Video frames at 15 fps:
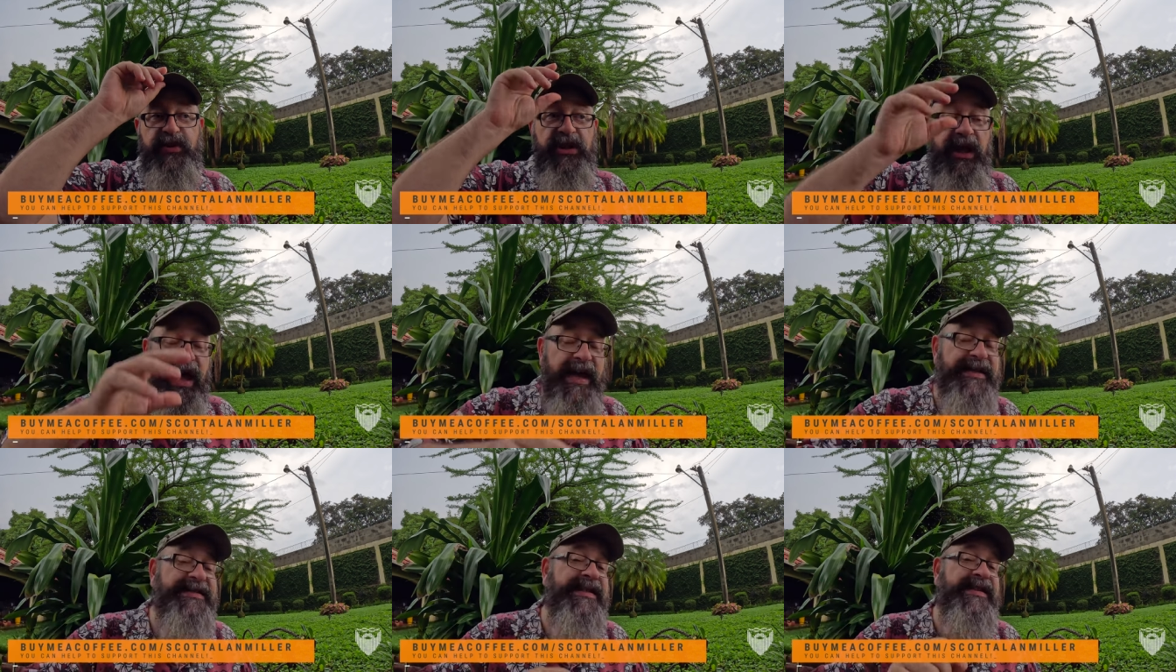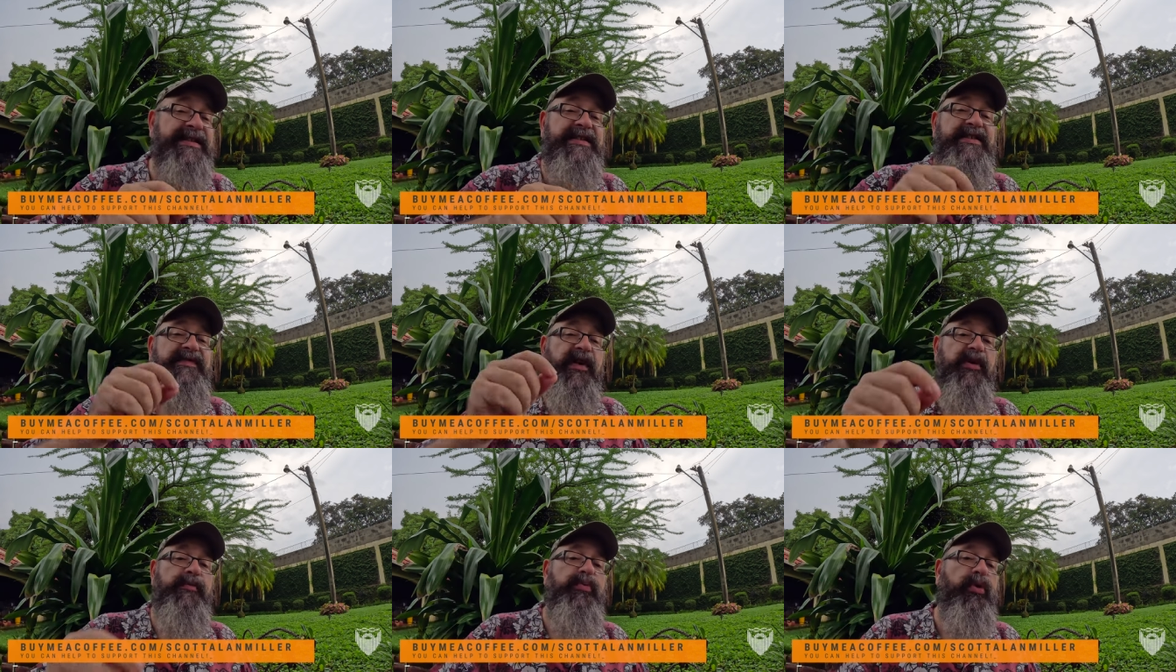Plus, and this is
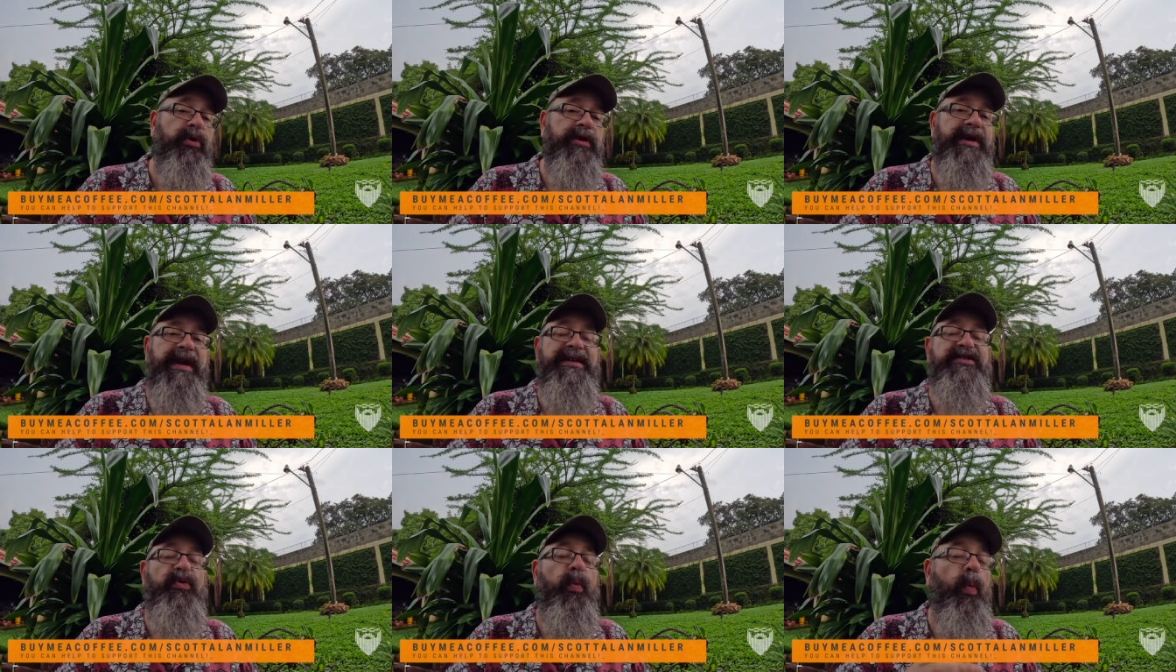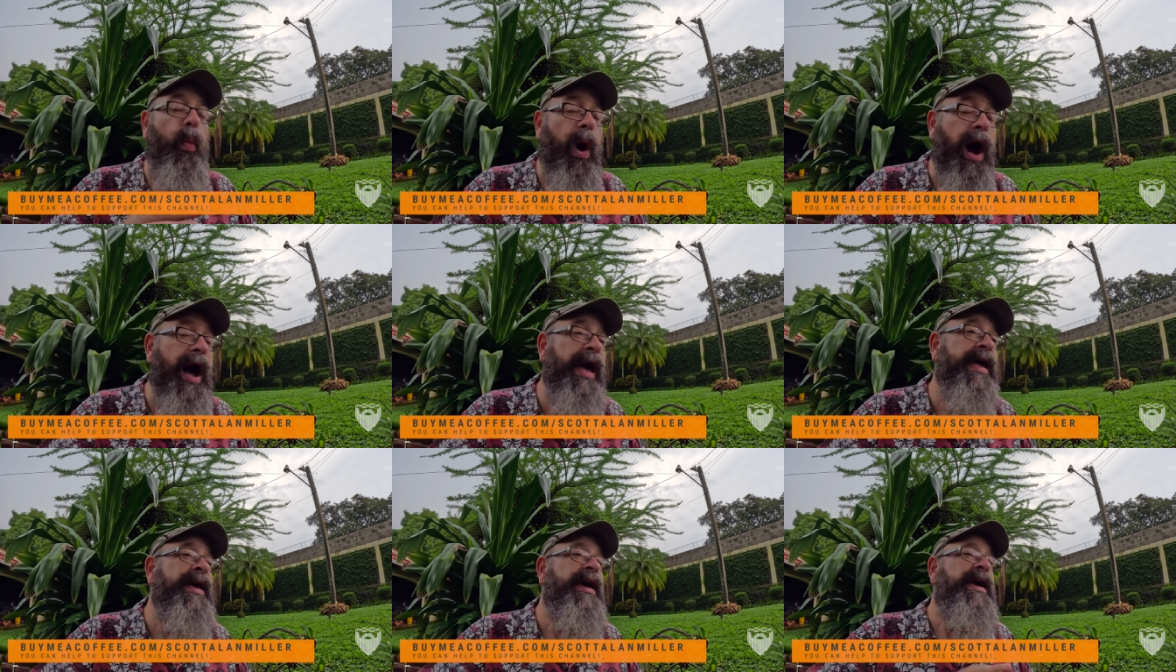very important as to
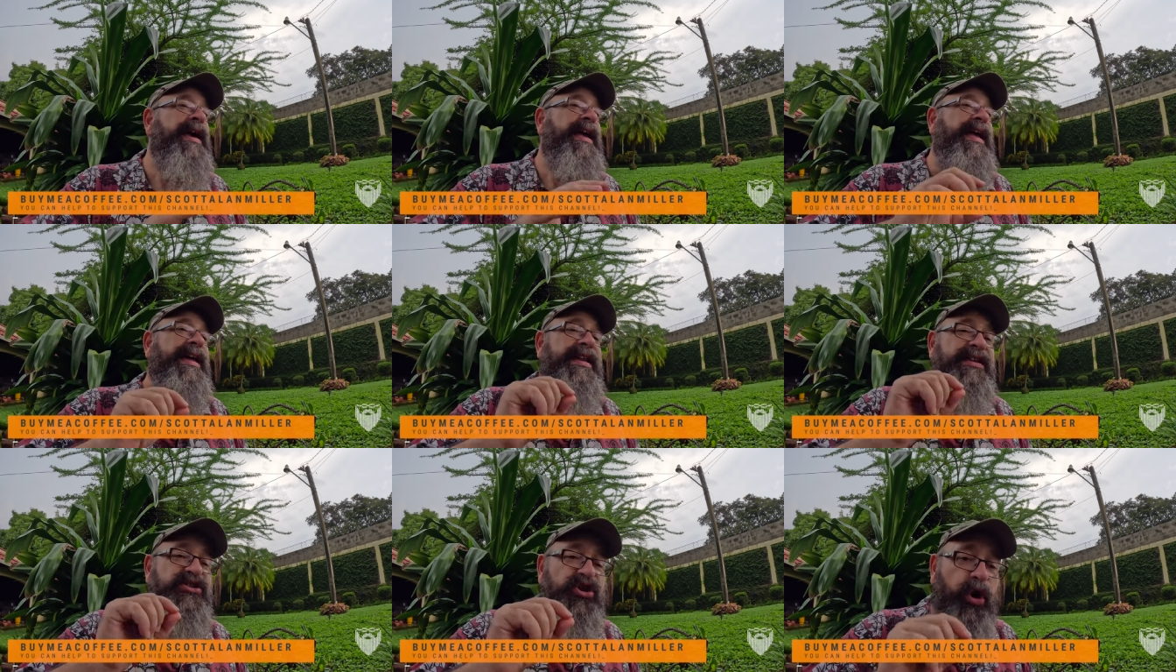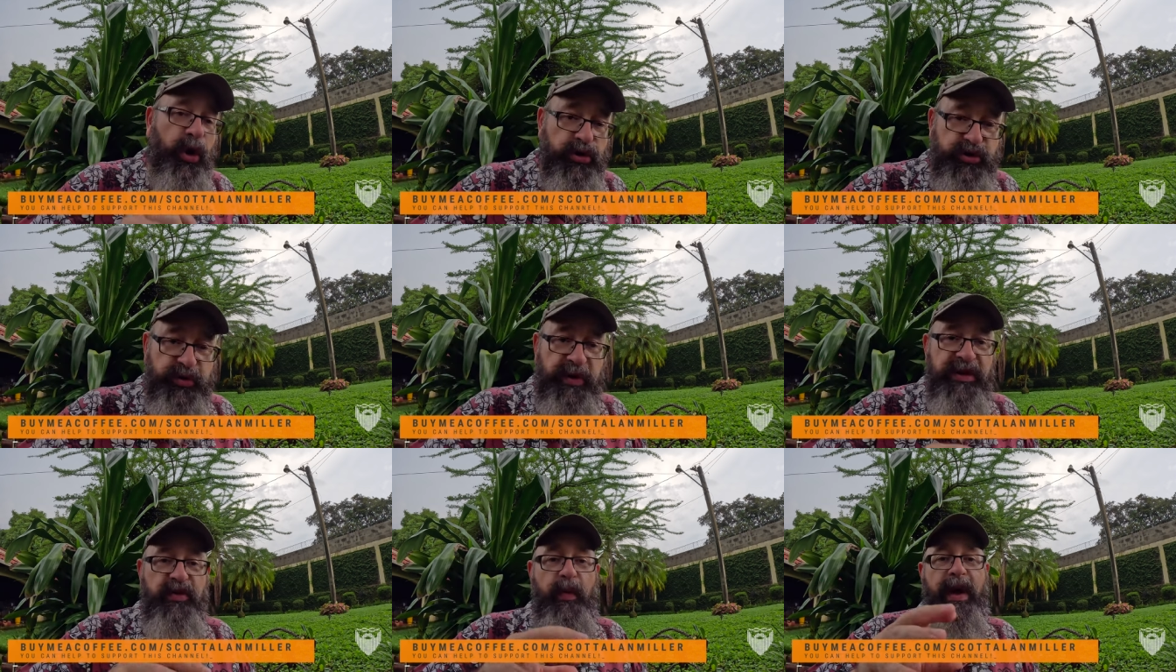why it is
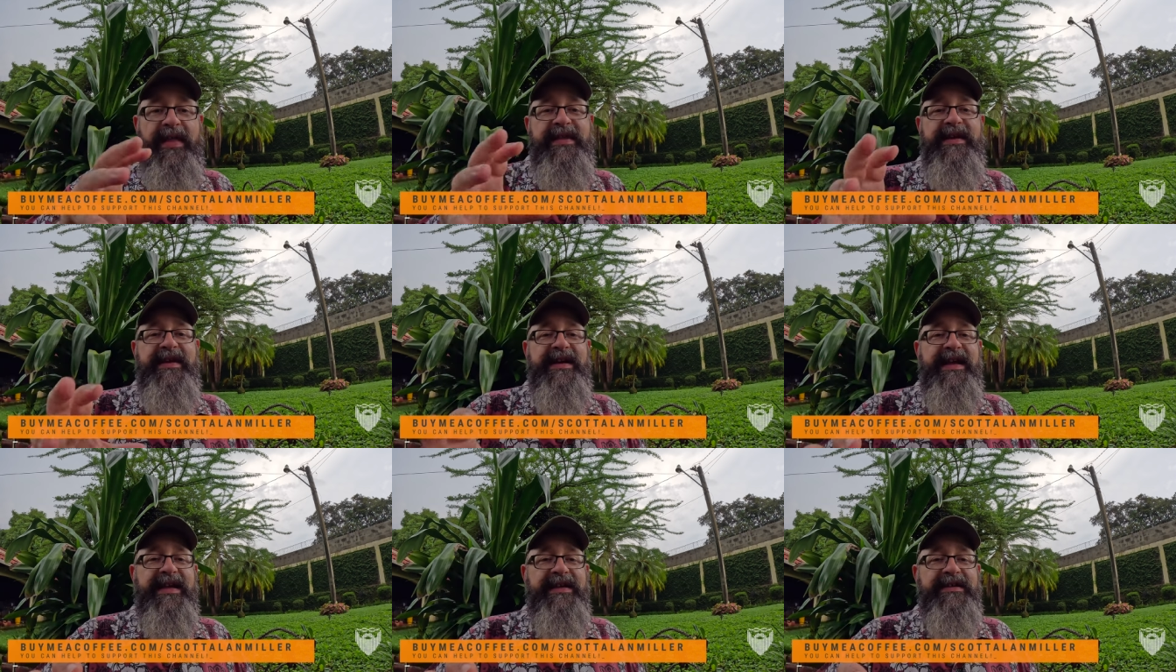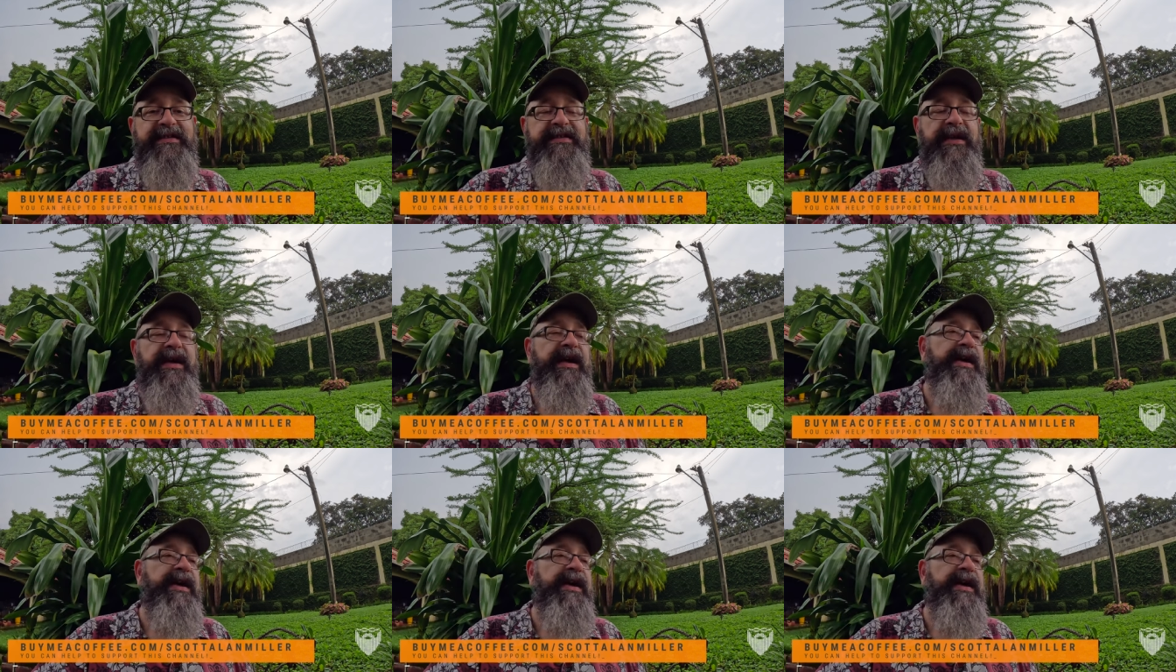culturally the way that it is,